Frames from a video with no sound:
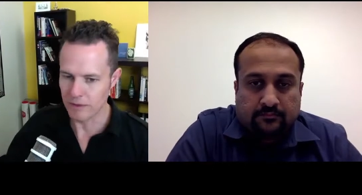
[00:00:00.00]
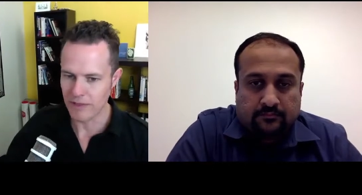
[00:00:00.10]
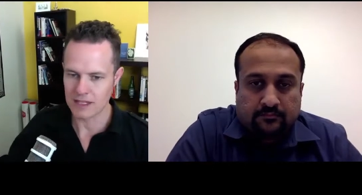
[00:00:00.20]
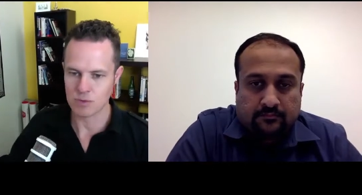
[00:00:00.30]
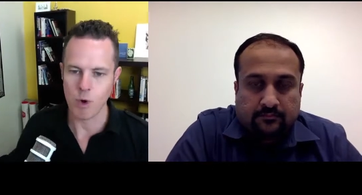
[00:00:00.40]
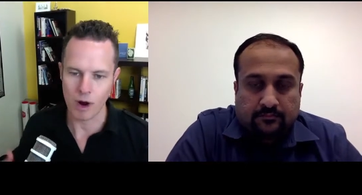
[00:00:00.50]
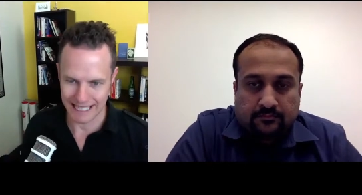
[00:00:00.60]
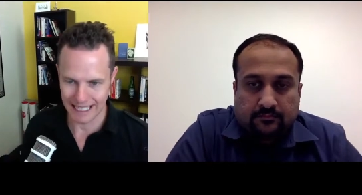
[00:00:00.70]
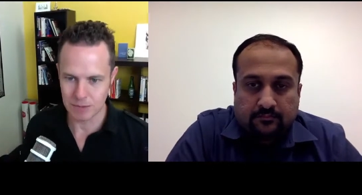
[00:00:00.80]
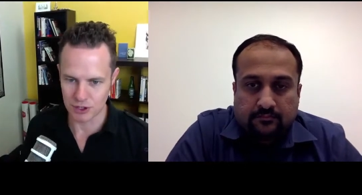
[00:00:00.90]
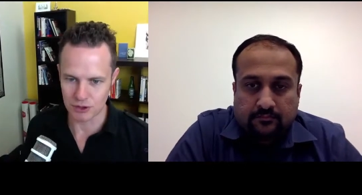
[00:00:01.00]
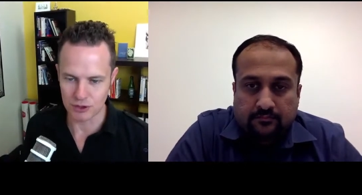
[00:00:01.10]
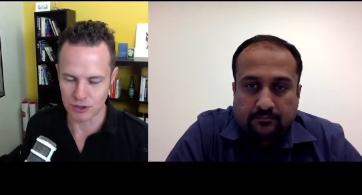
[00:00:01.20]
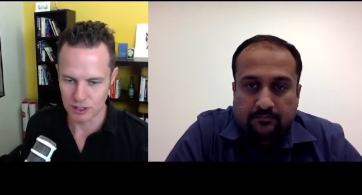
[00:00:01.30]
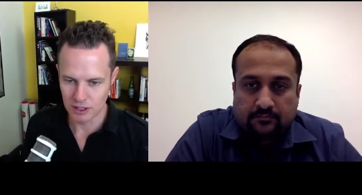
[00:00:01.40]
Speaker 1: and that's what keeps
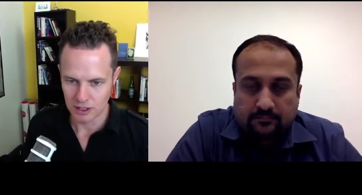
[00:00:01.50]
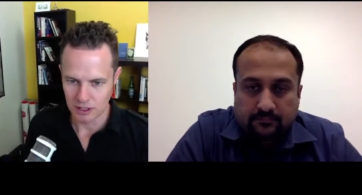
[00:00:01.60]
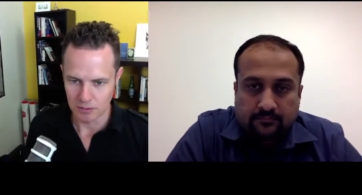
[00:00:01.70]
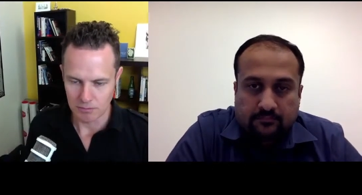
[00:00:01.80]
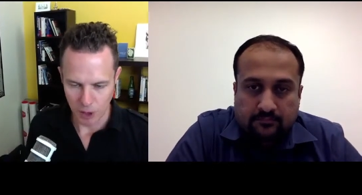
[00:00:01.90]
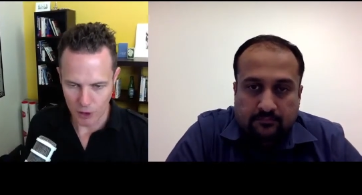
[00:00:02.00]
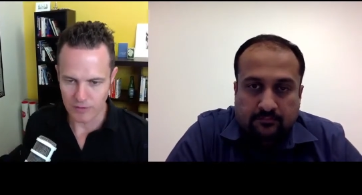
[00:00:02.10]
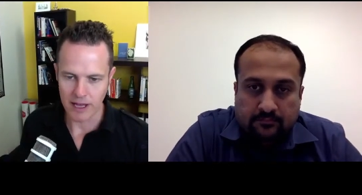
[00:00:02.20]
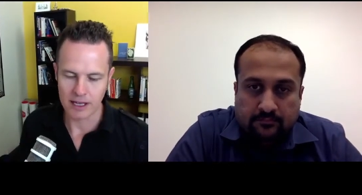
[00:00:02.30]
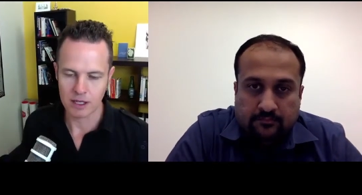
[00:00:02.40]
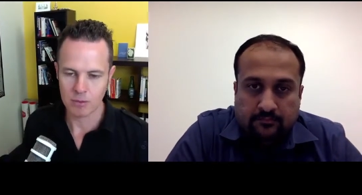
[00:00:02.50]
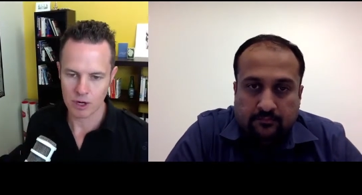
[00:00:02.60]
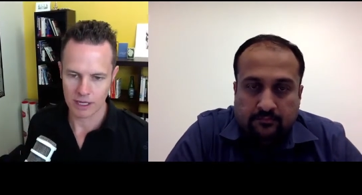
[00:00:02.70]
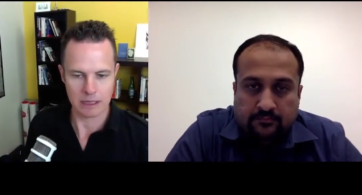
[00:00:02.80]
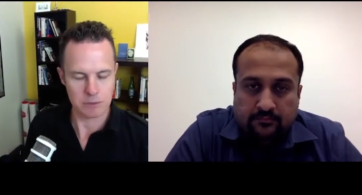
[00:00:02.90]
you motivated and
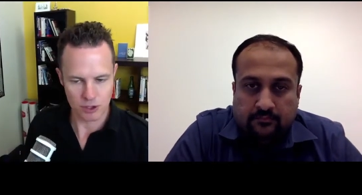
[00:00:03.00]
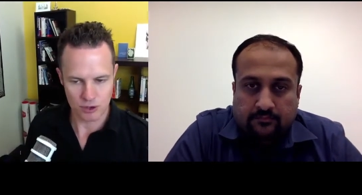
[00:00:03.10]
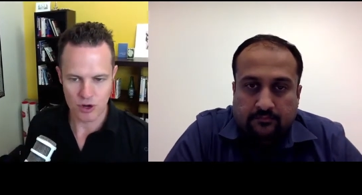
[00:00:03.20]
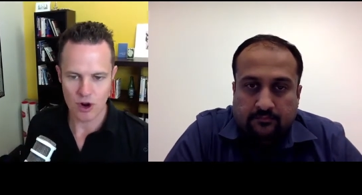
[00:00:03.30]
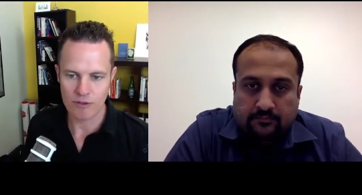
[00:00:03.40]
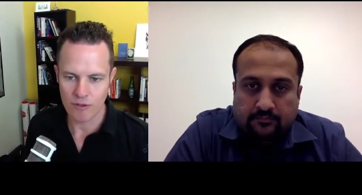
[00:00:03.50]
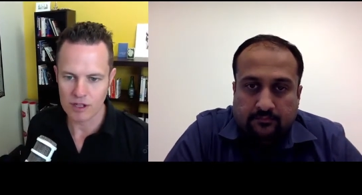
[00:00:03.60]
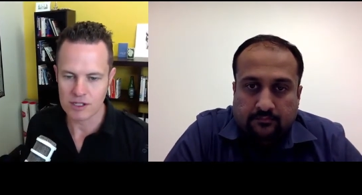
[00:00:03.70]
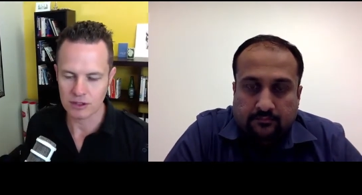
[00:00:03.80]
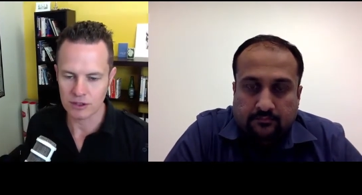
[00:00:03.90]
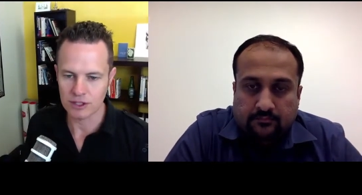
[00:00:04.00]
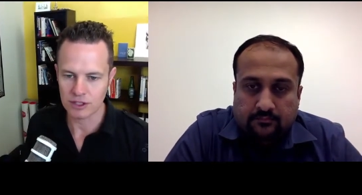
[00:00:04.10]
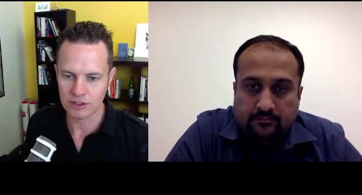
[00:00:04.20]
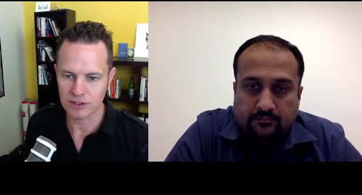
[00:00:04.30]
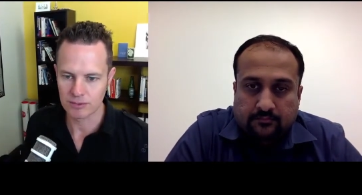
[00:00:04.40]
what keeps you trying to find
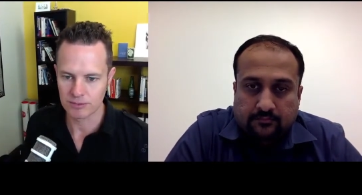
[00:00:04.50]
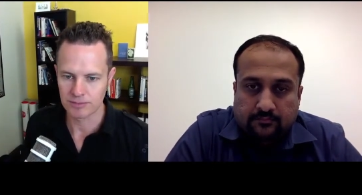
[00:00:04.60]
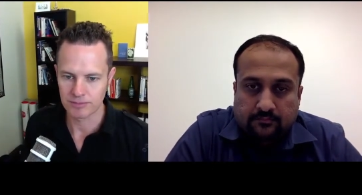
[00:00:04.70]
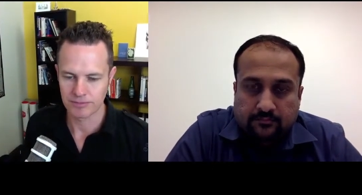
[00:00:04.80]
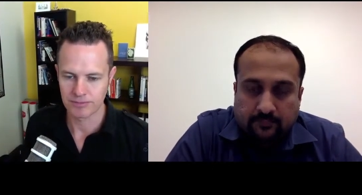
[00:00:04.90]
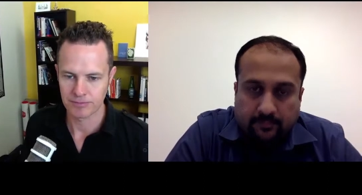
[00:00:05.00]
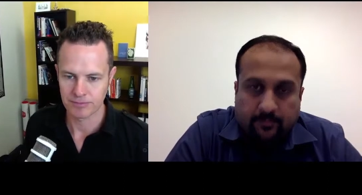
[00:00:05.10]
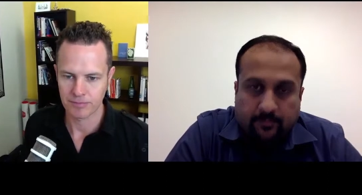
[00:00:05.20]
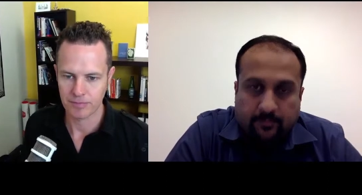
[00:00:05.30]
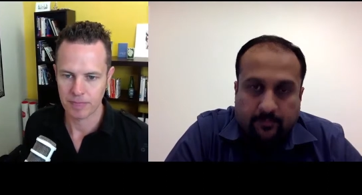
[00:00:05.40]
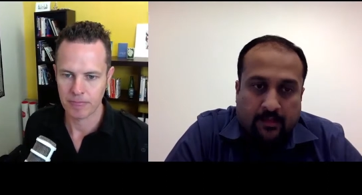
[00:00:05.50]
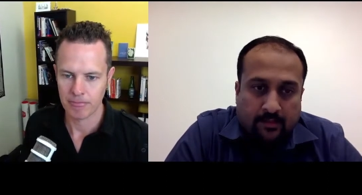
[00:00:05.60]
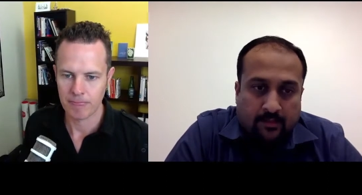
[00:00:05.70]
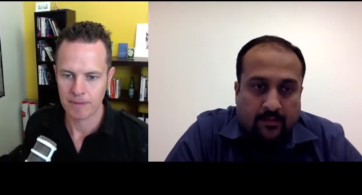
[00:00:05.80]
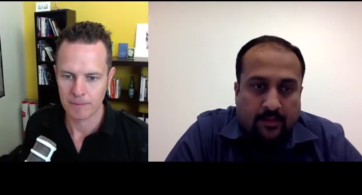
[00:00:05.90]
solutions.
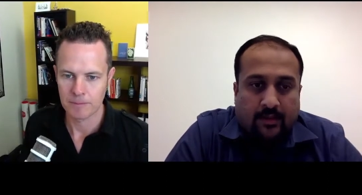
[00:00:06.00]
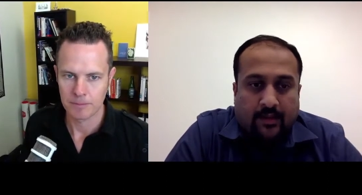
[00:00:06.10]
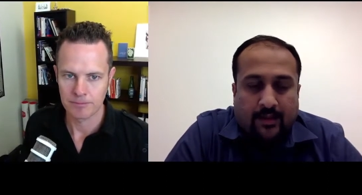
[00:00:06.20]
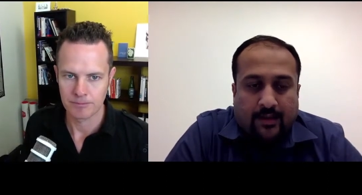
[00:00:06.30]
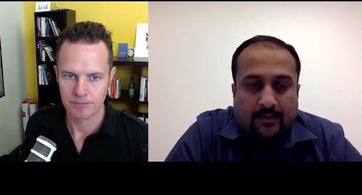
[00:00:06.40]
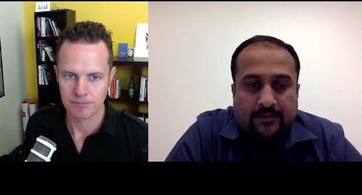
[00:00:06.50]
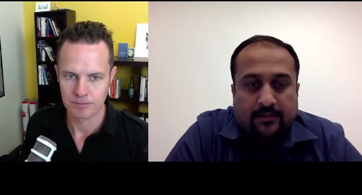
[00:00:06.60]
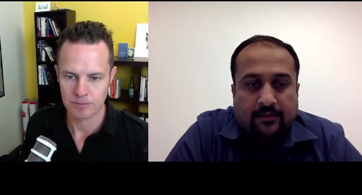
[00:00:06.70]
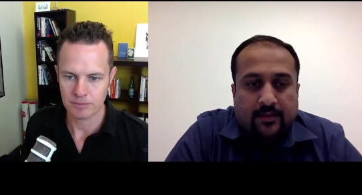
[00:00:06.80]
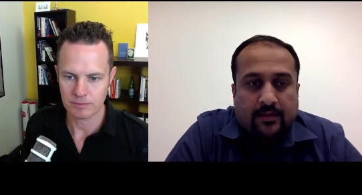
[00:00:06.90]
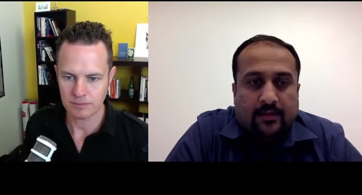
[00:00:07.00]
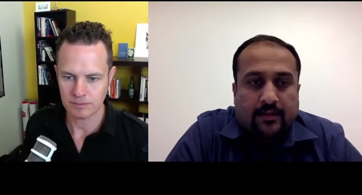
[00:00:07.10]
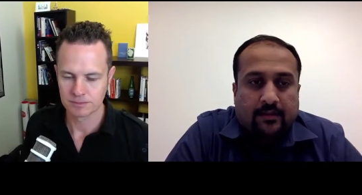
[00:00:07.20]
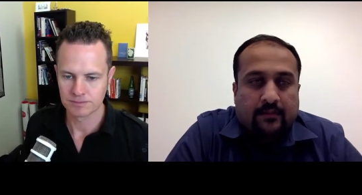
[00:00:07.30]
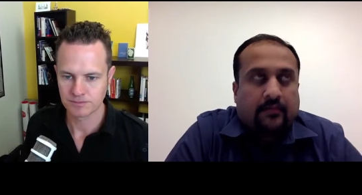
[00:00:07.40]
Speaker 2: Yeah, I, I still think
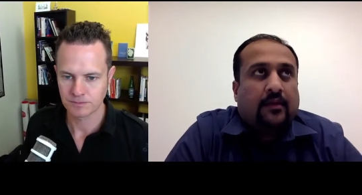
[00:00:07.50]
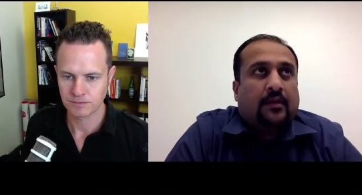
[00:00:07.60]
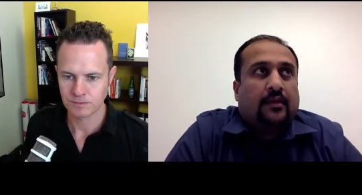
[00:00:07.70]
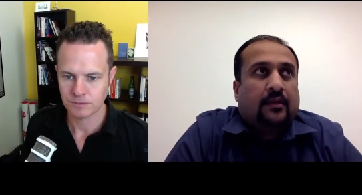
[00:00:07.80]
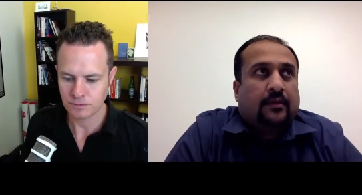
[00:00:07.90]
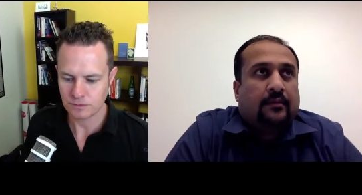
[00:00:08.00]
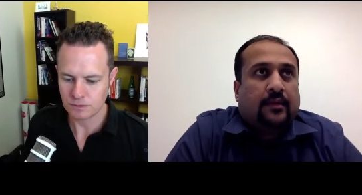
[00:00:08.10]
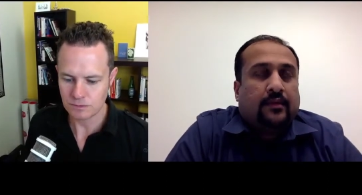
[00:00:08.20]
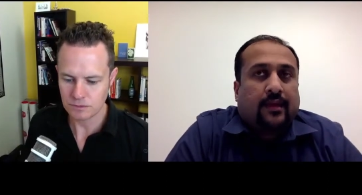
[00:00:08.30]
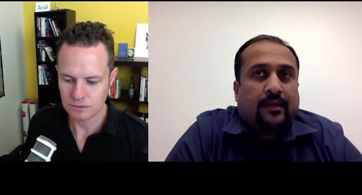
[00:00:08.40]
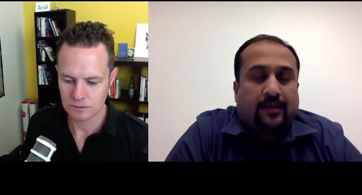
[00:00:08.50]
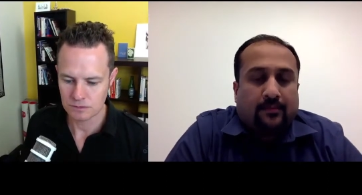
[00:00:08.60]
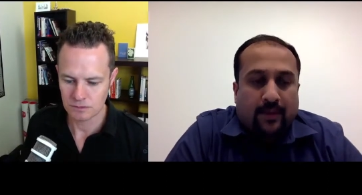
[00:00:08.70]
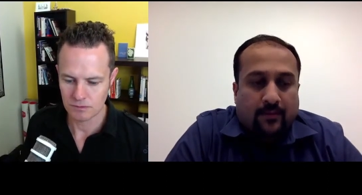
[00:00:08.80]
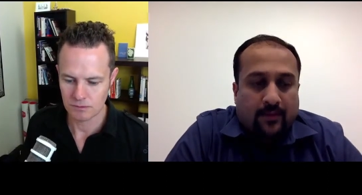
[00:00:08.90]
like, the, I, I,
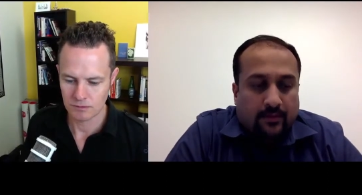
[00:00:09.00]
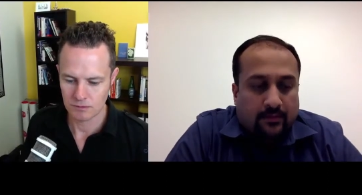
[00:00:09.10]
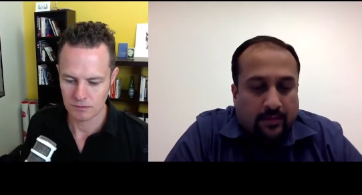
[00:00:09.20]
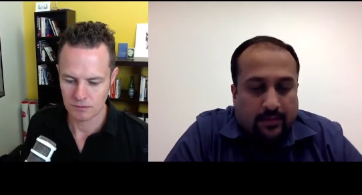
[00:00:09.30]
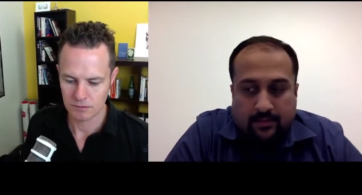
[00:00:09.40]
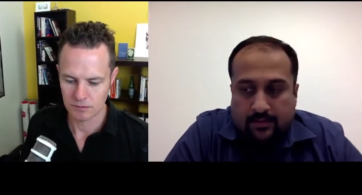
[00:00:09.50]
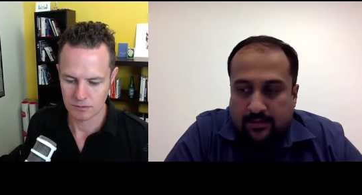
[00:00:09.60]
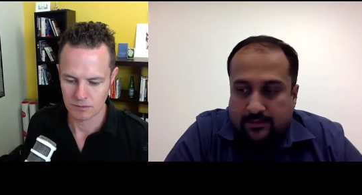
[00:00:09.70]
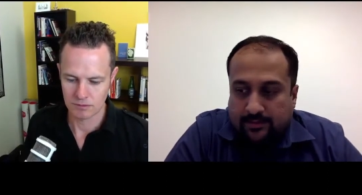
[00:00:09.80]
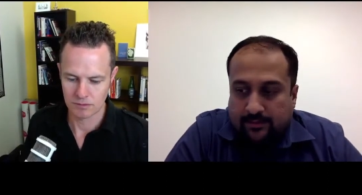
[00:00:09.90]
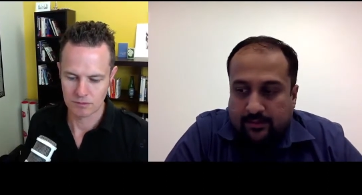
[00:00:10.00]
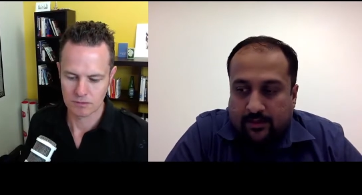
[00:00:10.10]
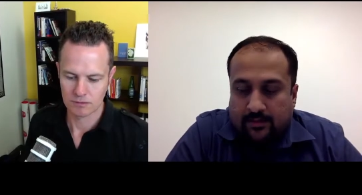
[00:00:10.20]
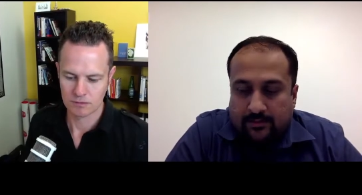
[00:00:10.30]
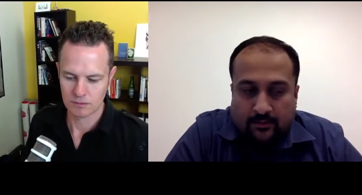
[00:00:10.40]
when, when you look at things like,
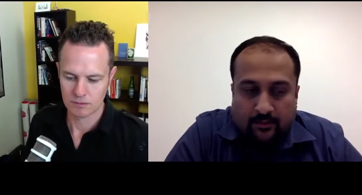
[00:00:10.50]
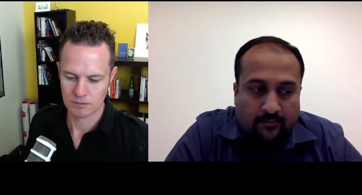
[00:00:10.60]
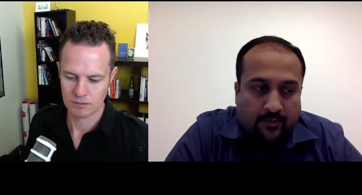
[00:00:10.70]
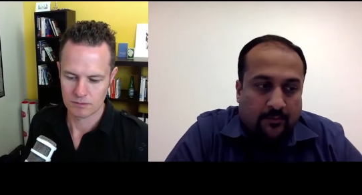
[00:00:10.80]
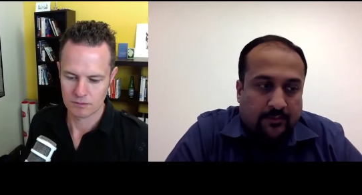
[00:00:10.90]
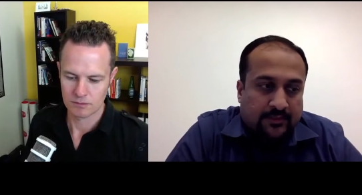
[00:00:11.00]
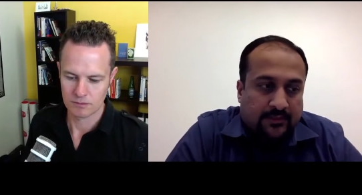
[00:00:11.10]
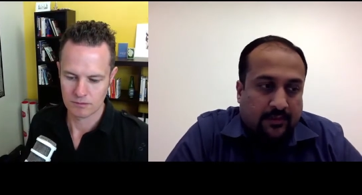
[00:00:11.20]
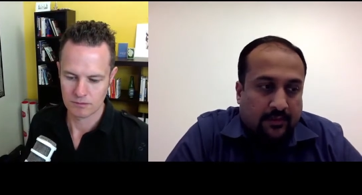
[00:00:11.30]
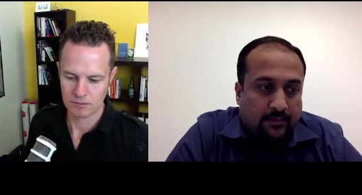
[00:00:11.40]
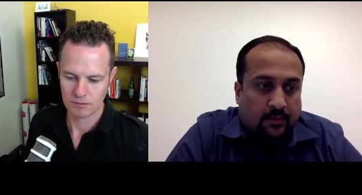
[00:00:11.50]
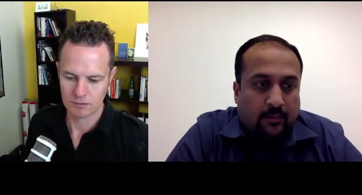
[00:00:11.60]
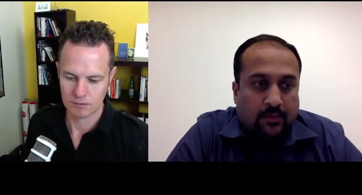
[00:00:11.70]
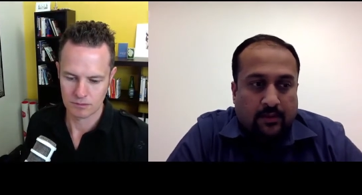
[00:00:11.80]
okay, so if I was to sell it, what would